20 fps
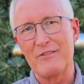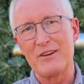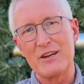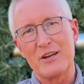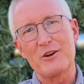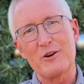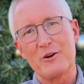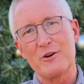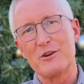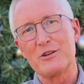It
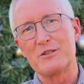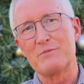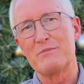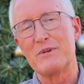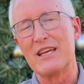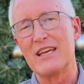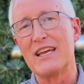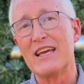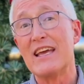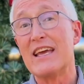encouraged
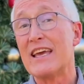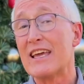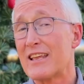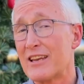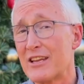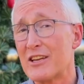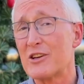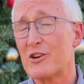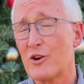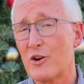me.
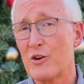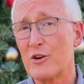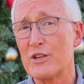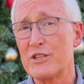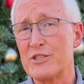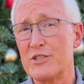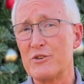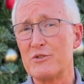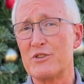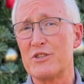It'll
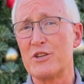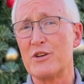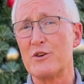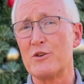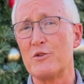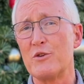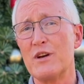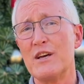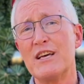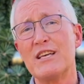encourage you
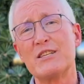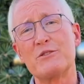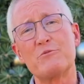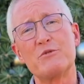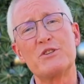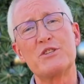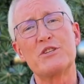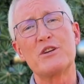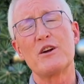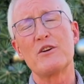too as
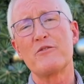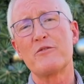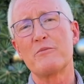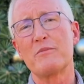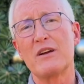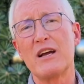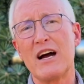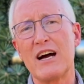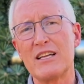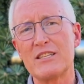we share
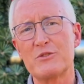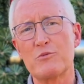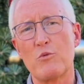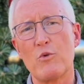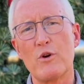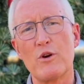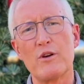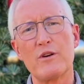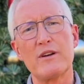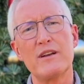from God's
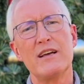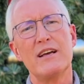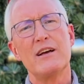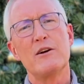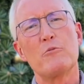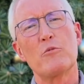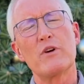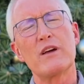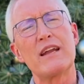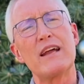Word.
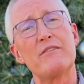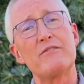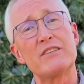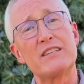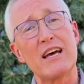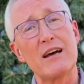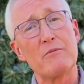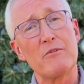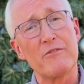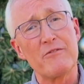We're going to have a
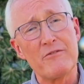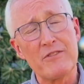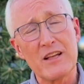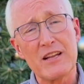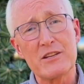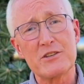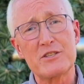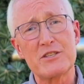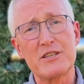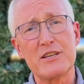time of
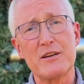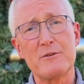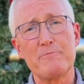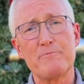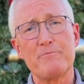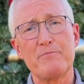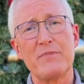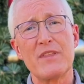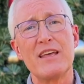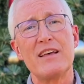fellowship,
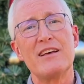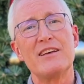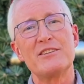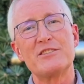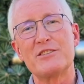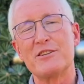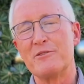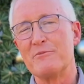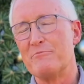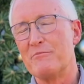
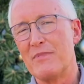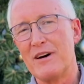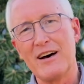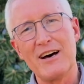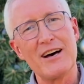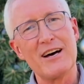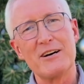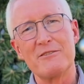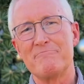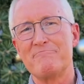some
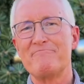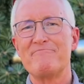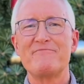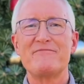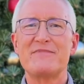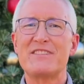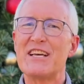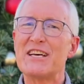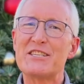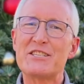uh,
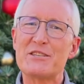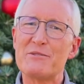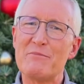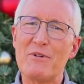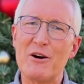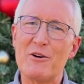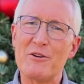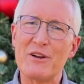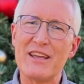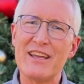
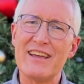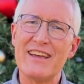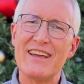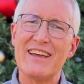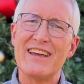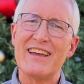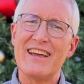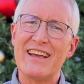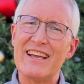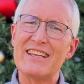testimony.
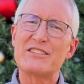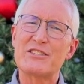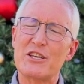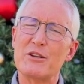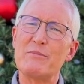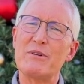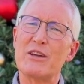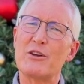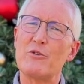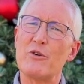It's
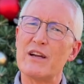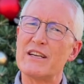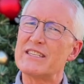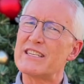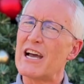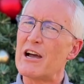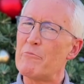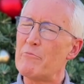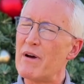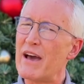going to be a great
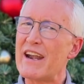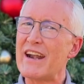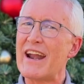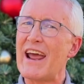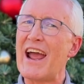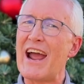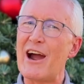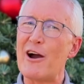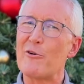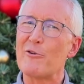time, about an
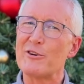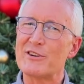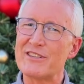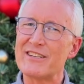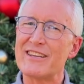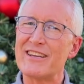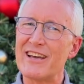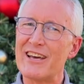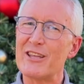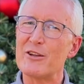hour
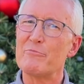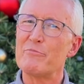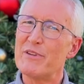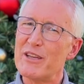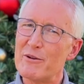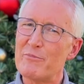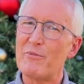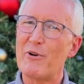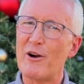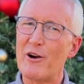together.
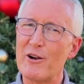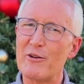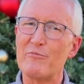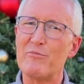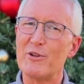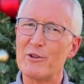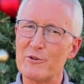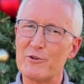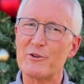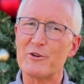Be a part of
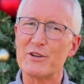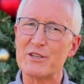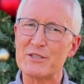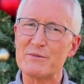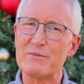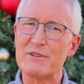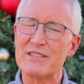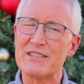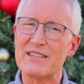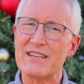Blue
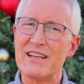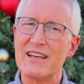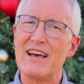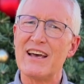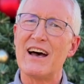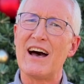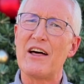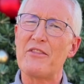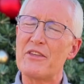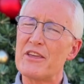Christmas.
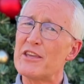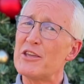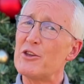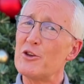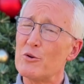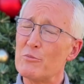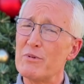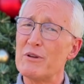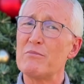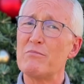I think
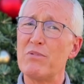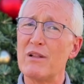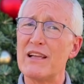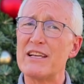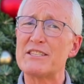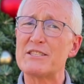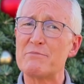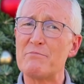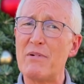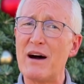you'll be
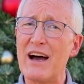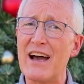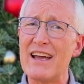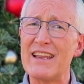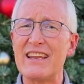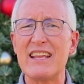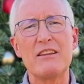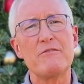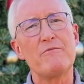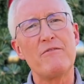blessed by
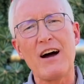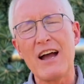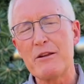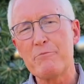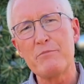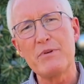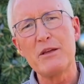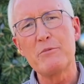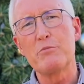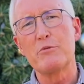it.
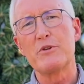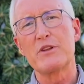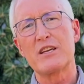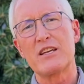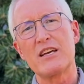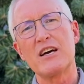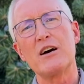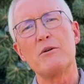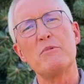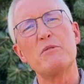Invite people to
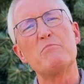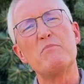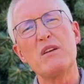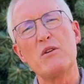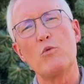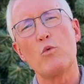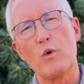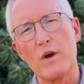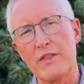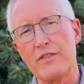come and be
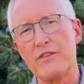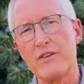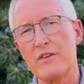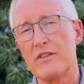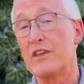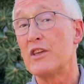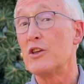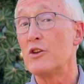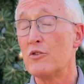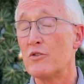with you
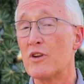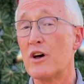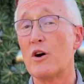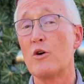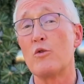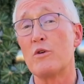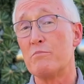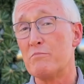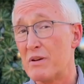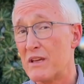that you know
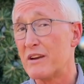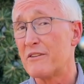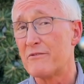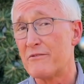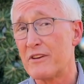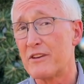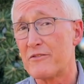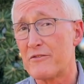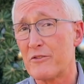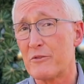would
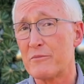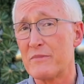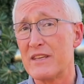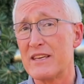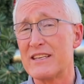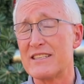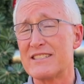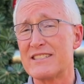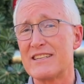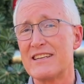benefit from
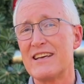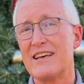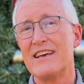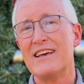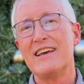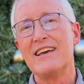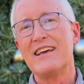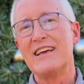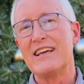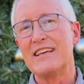this.
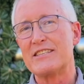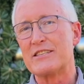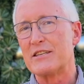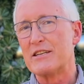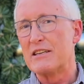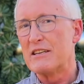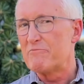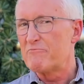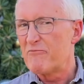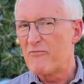It's a
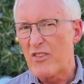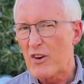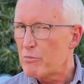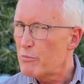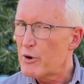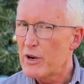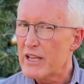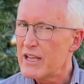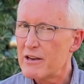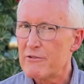
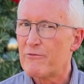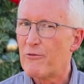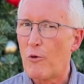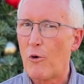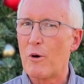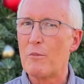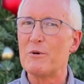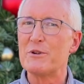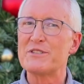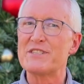pretty
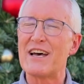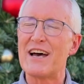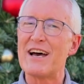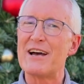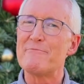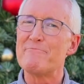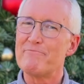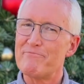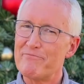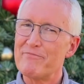informal
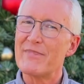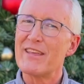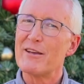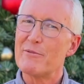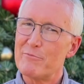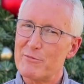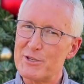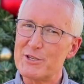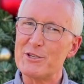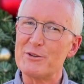time,
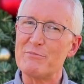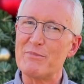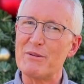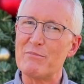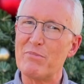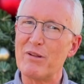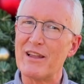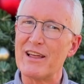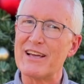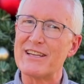but you'd be
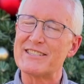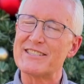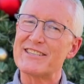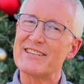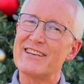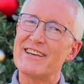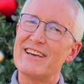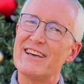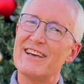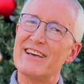blessed.
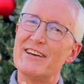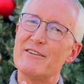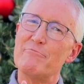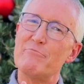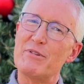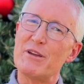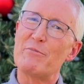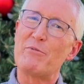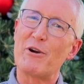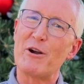
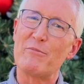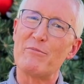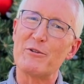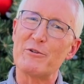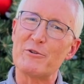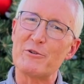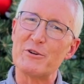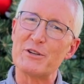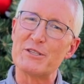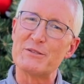Be a part of
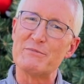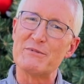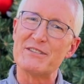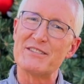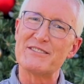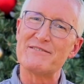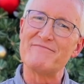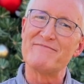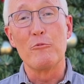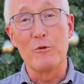Blue Christmas.
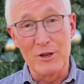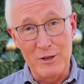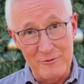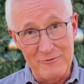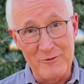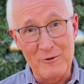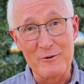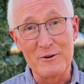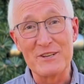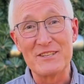We look
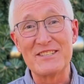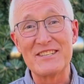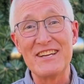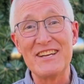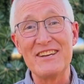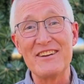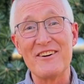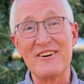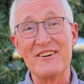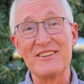forward to
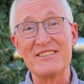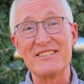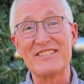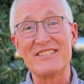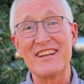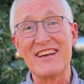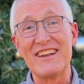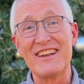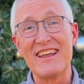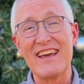seeing you on
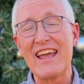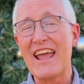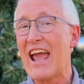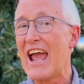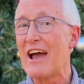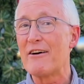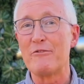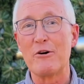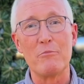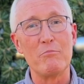Sunday.
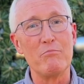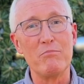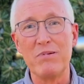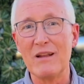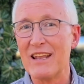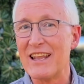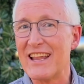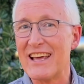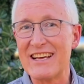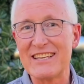Have a
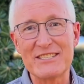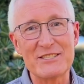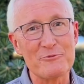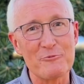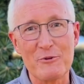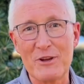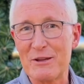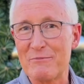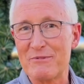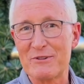blessed
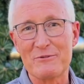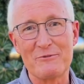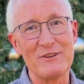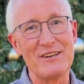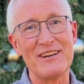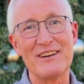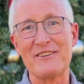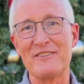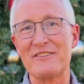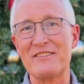week
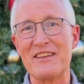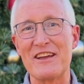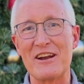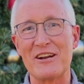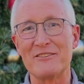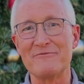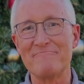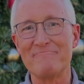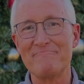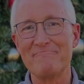between here and
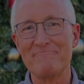there.